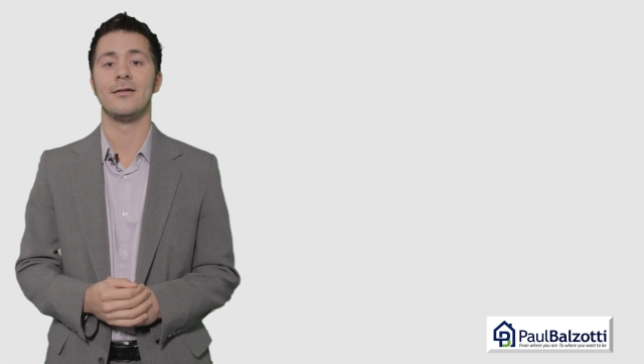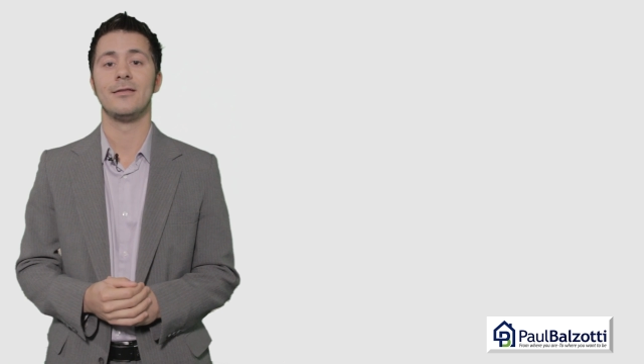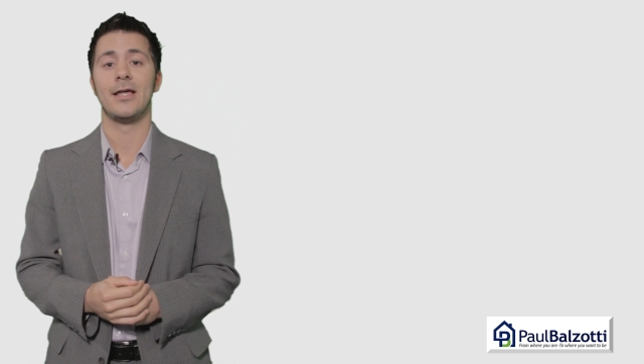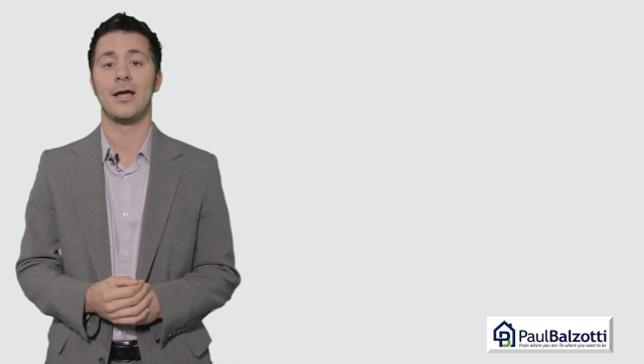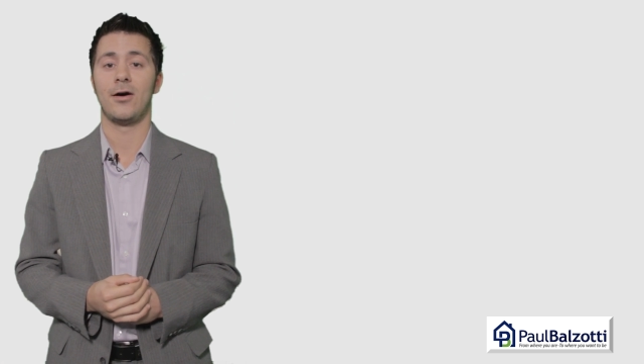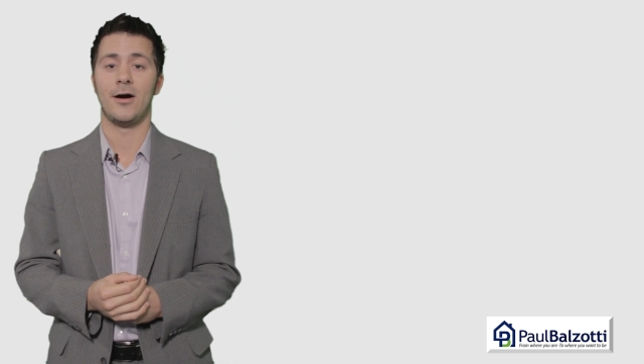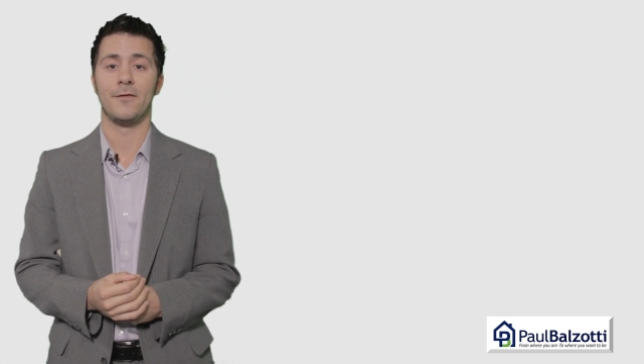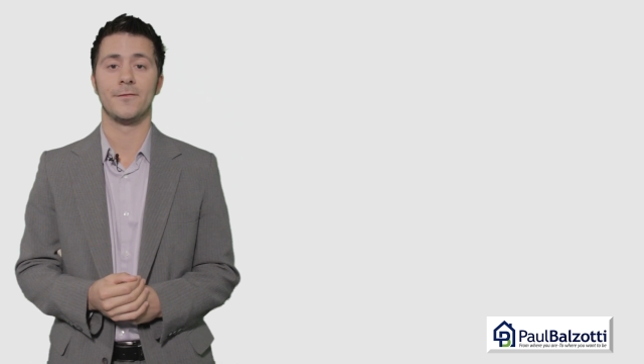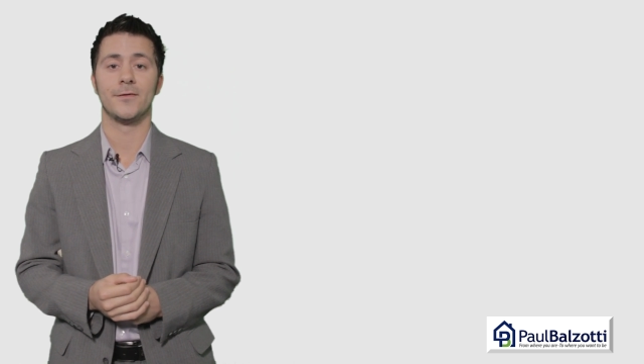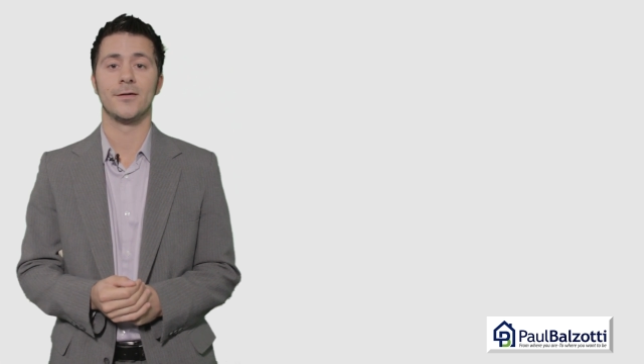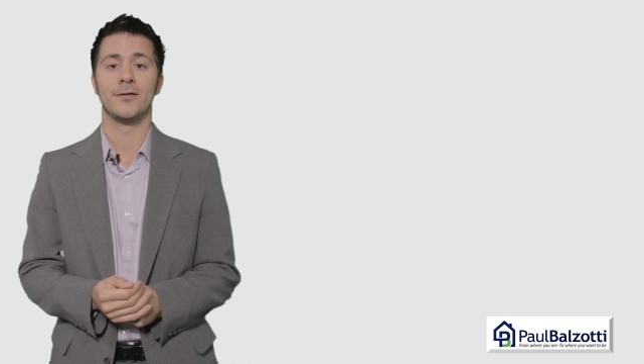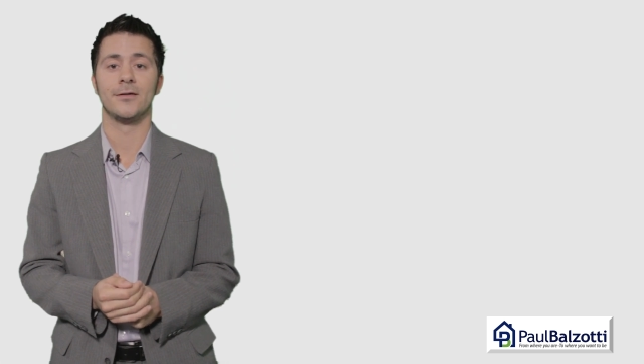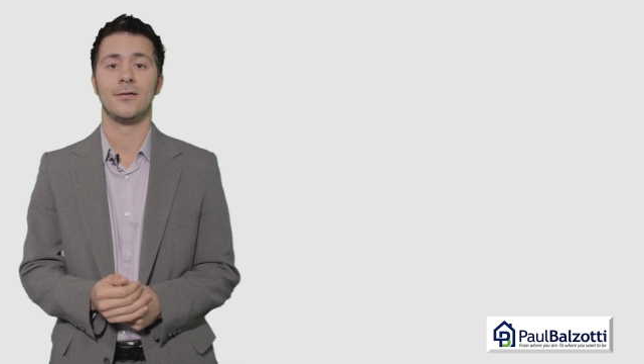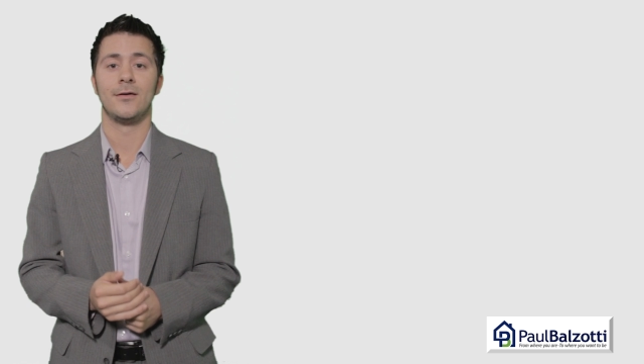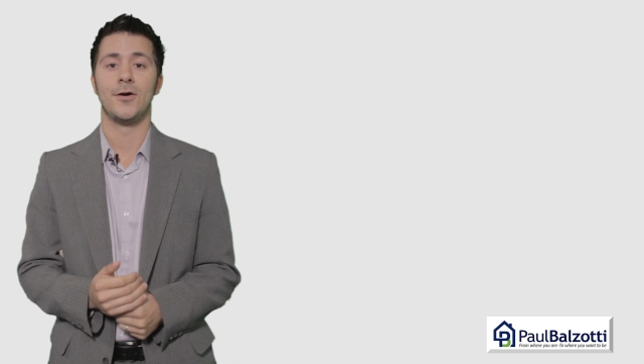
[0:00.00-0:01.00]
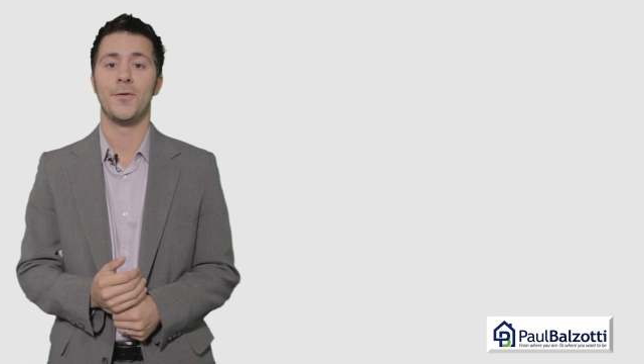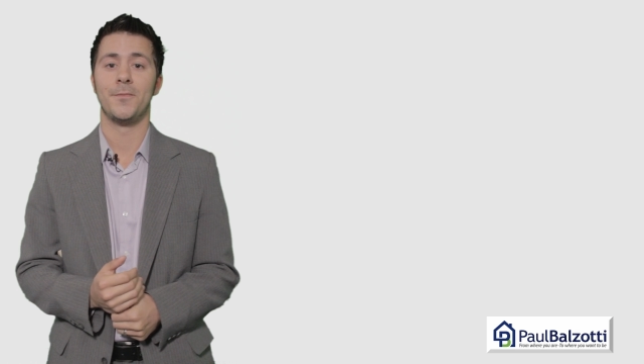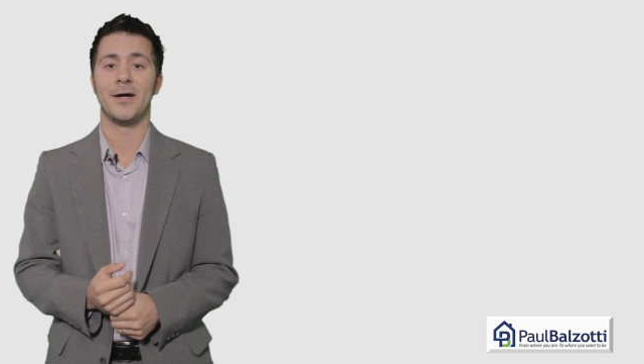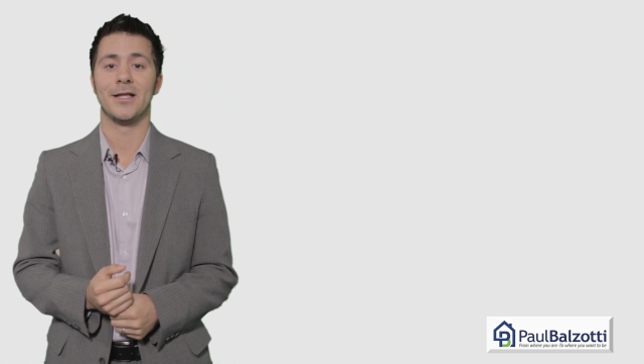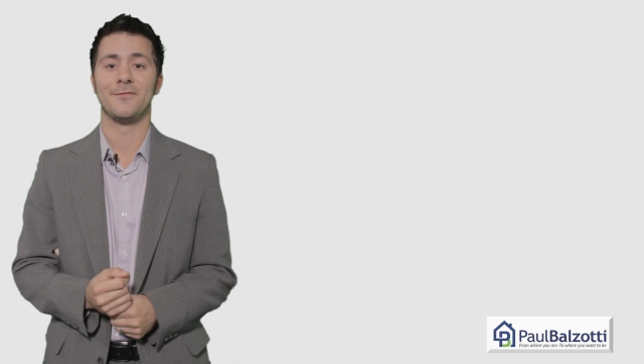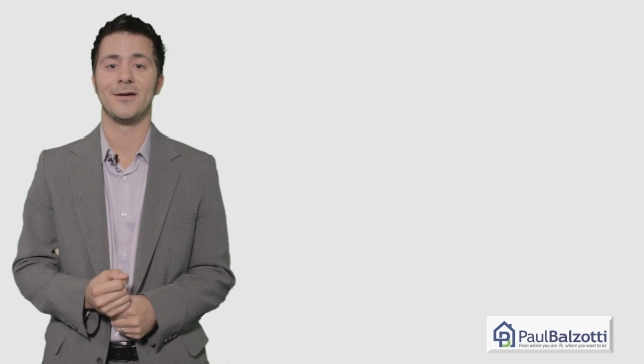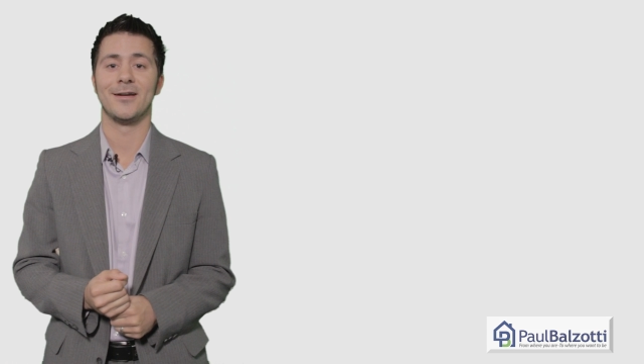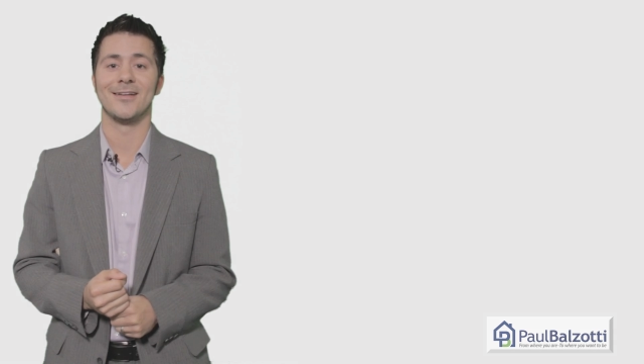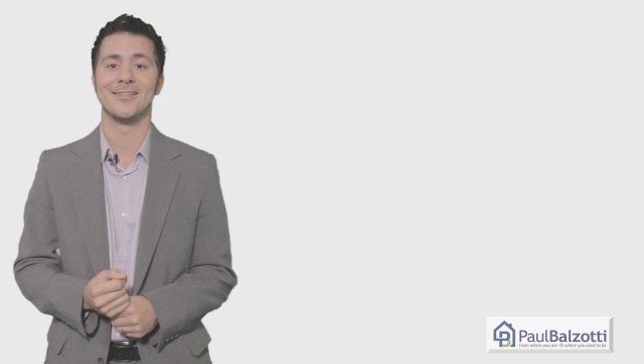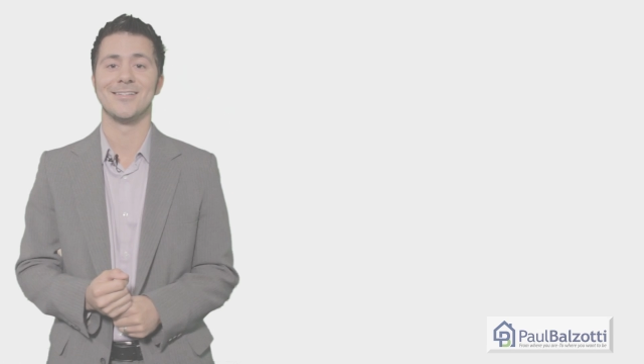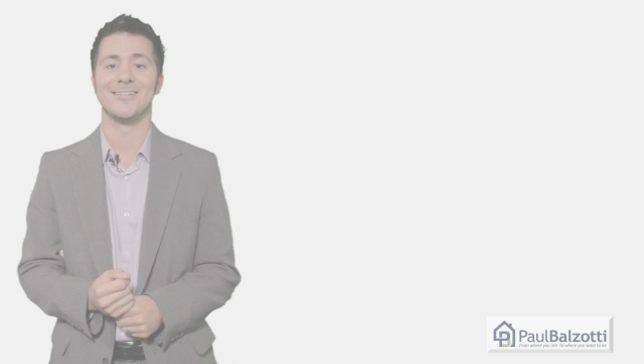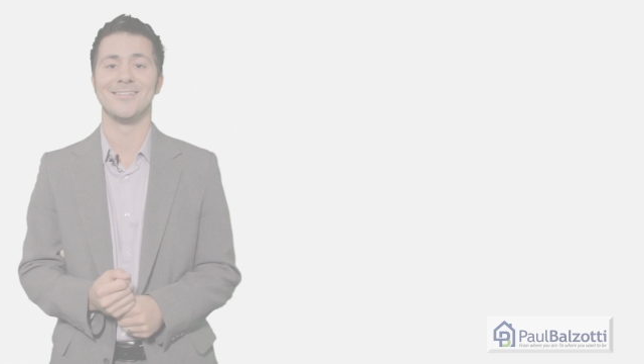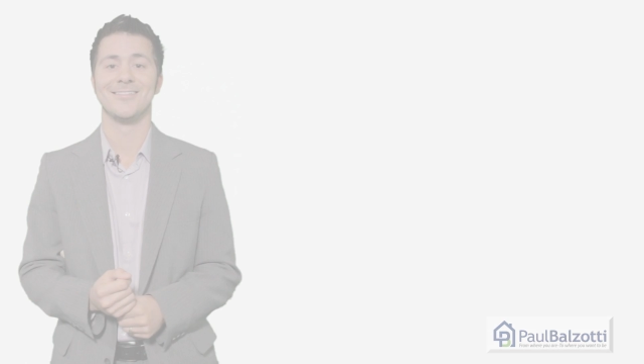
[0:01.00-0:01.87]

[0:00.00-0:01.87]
that offer HomePath financing.